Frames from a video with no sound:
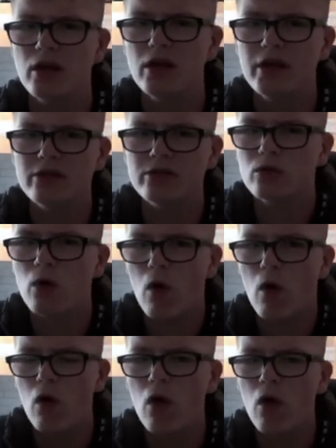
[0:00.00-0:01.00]
He's
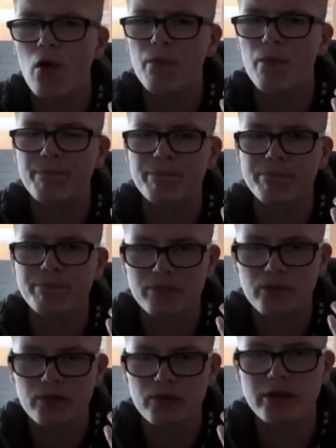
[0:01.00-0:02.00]
got
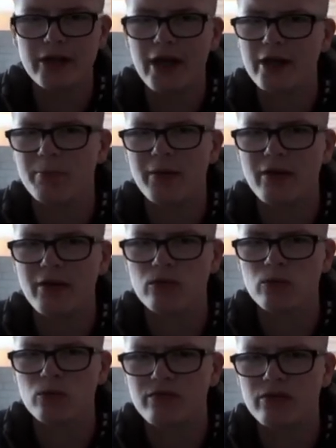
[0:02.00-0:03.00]
the
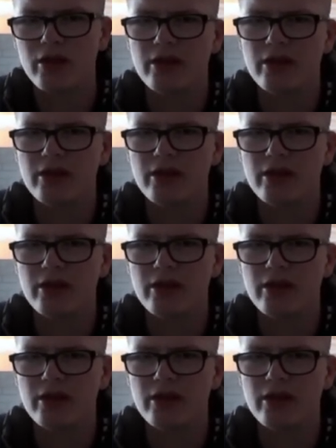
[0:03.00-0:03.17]
experience with